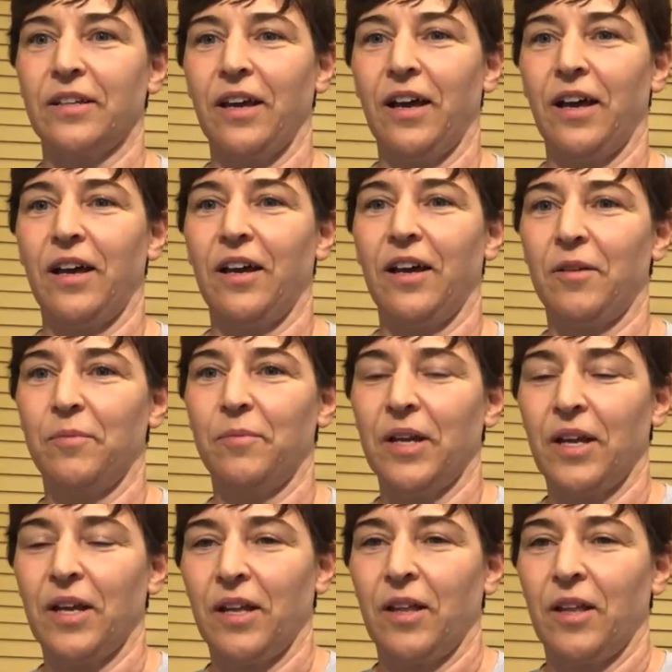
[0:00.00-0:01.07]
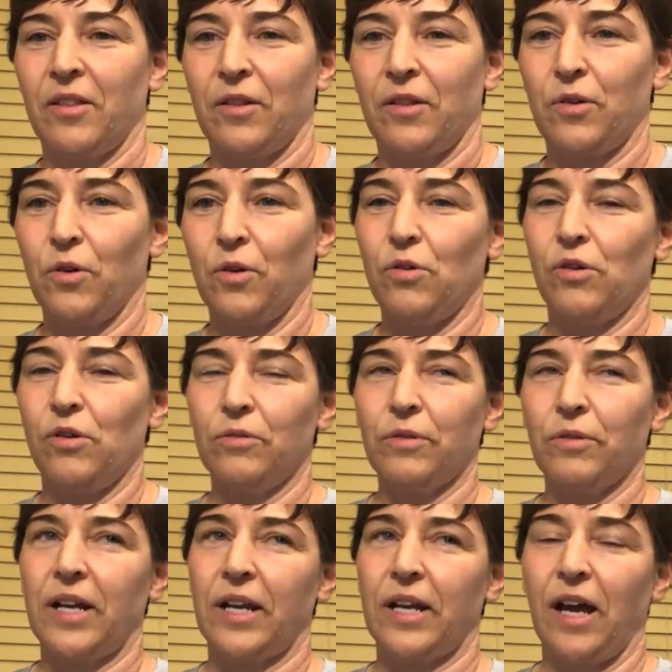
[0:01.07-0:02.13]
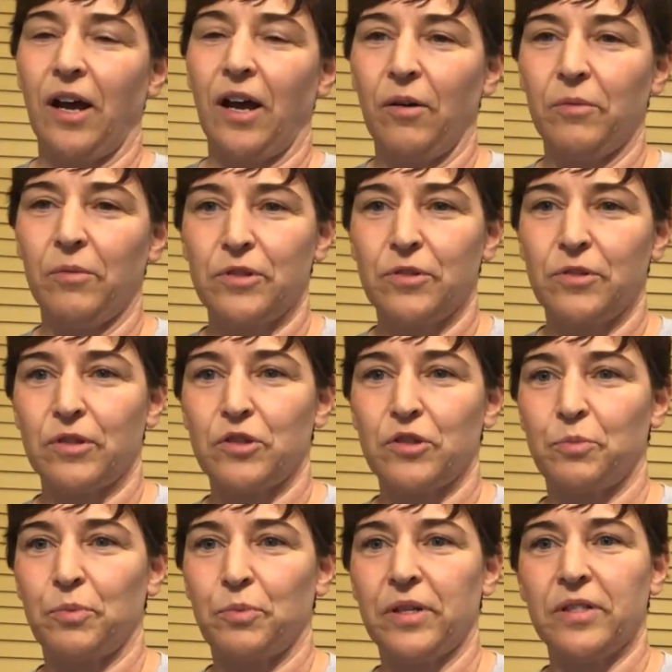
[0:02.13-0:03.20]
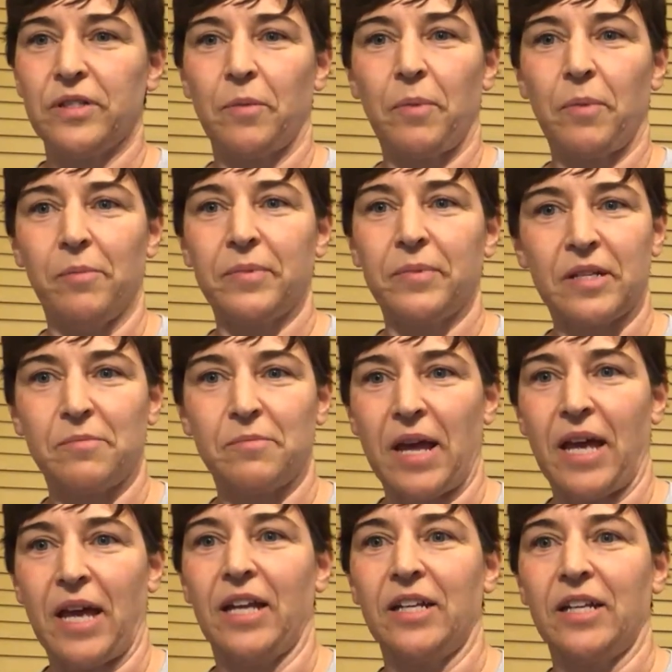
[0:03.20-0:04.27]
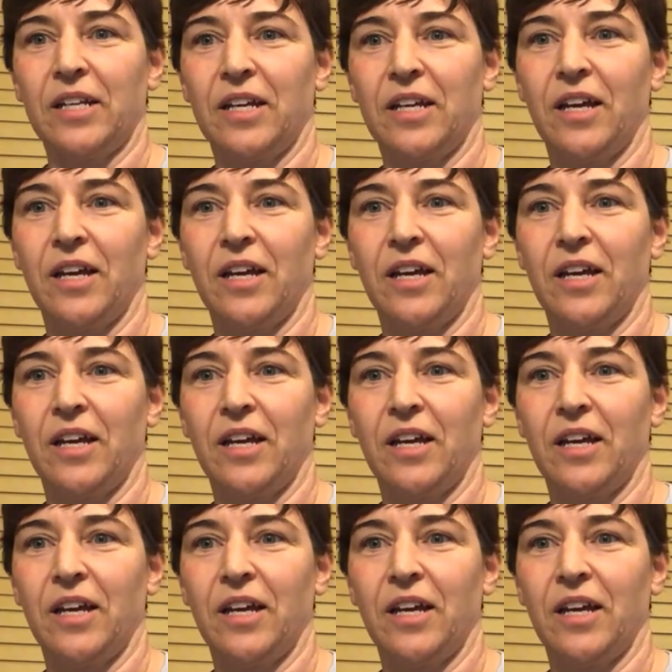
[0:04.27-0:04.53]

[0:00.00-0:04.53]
A goal right now, I'll do the sprint at Pumpkin Man.